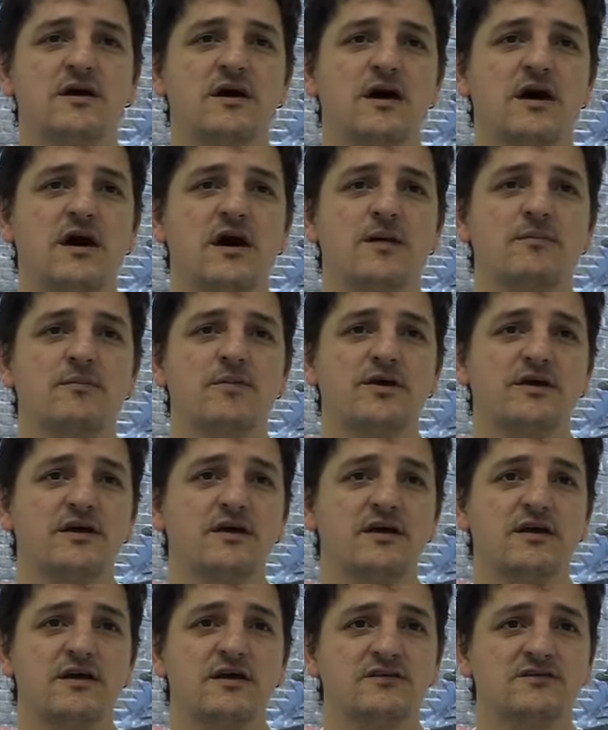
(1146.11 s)

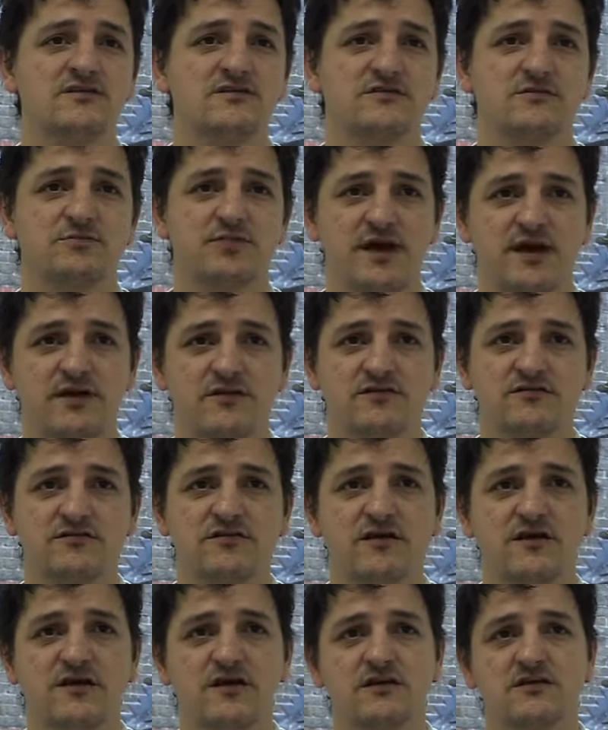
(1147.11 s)
looking at issues of
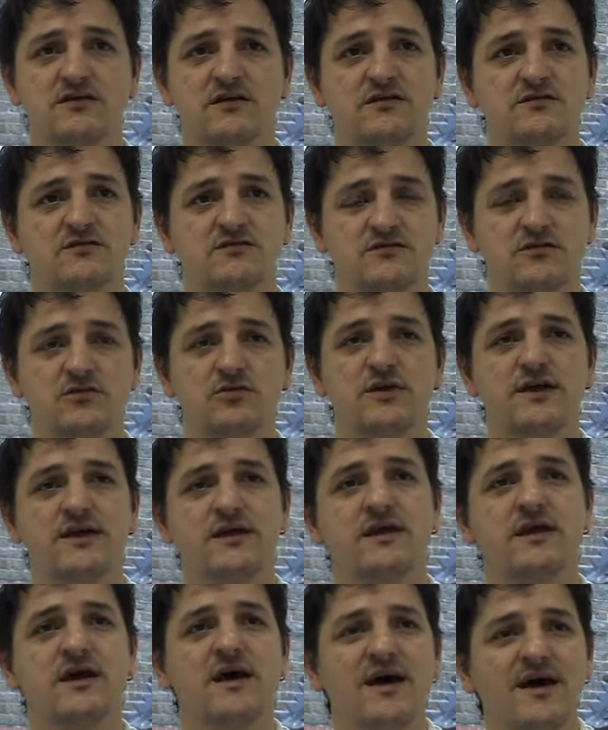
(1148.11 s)
parenting and
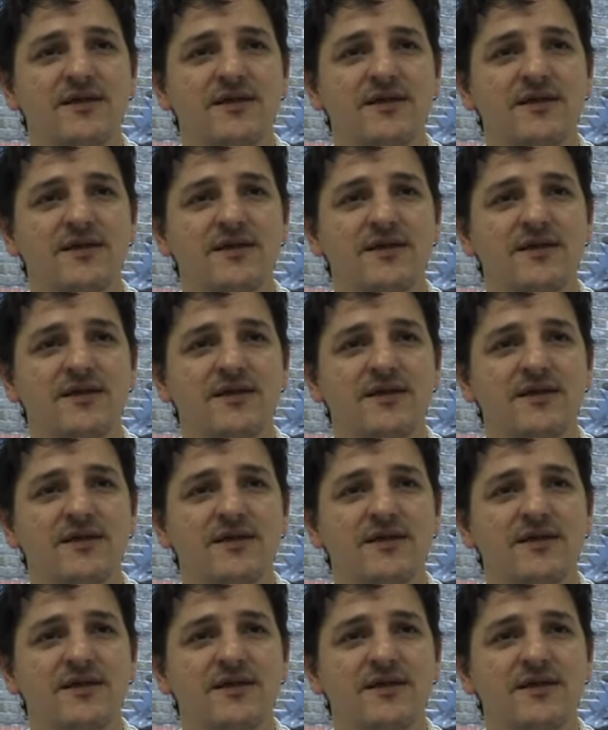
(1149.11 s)
schooling.